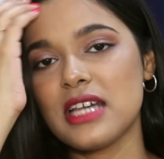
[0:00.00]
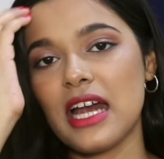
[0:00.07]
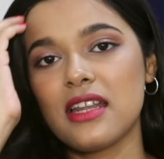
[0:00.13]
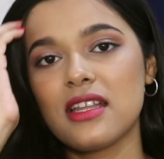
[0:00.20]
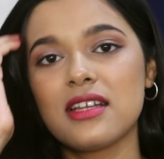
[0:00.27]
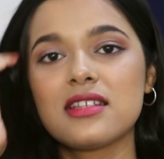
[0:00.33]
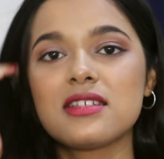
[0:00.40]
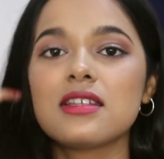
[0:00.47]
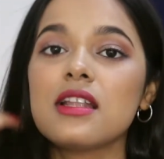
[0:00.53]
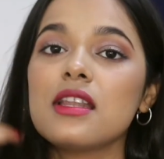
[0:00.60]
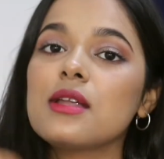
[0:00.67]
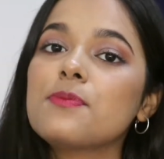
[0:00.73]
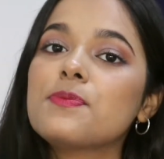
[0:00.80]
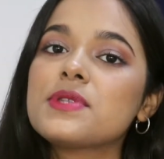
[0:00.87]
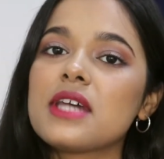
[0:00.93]
and it's the
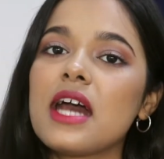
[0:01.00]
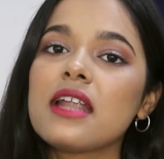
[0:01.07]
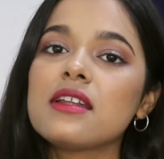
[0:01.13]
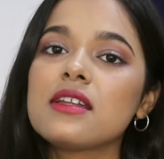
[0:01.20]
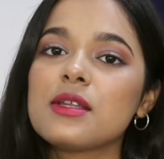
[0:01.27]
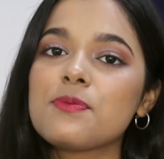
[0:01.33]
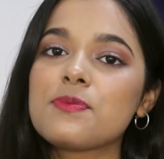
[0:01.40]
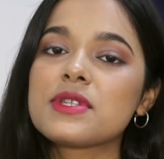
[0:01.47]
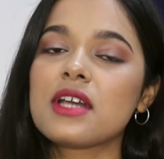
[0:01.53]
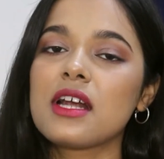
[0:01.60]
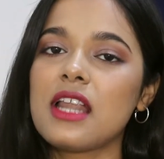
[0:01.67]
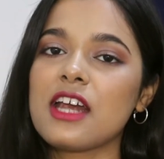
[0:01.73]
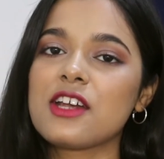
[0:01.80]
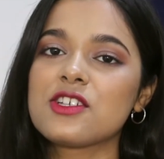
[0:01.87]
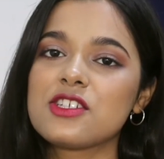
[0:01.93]
Lips and Tips
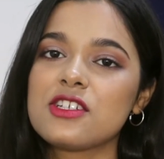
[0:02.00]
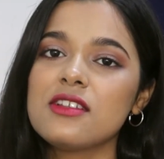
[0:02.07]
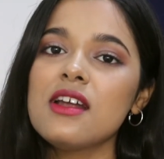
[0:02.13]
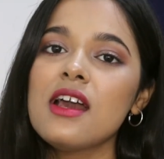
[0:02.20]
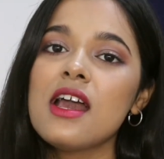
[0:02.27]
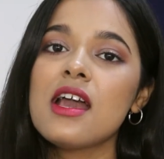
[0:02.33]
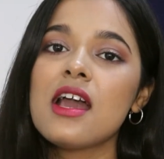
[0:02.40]
collection.